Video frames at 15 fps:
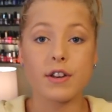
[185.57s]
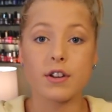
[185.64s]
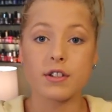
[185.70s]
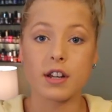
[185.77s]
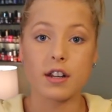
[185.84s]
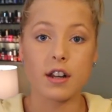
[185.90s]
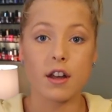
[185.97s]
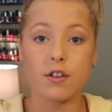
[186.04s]
there's
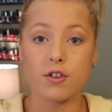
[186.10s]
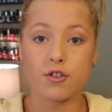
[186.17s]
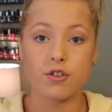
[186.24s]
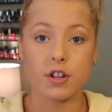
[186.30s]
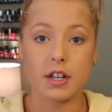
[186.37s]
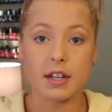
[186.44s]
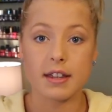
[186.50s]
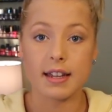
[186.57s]
another
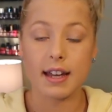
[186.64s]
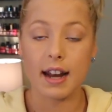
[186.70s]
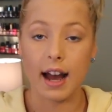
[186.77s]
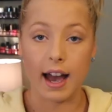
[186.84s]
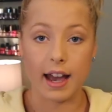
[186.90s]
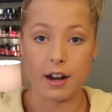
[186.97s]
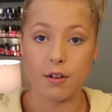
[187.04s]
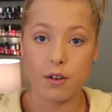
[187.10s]
trick that
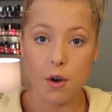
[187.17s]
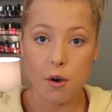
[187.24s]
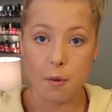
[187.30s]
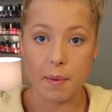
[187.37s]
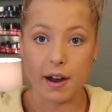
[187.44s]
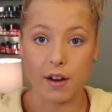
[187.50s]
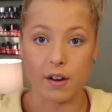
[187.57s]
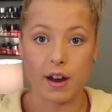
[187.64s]
I don't know
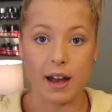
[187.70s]
about.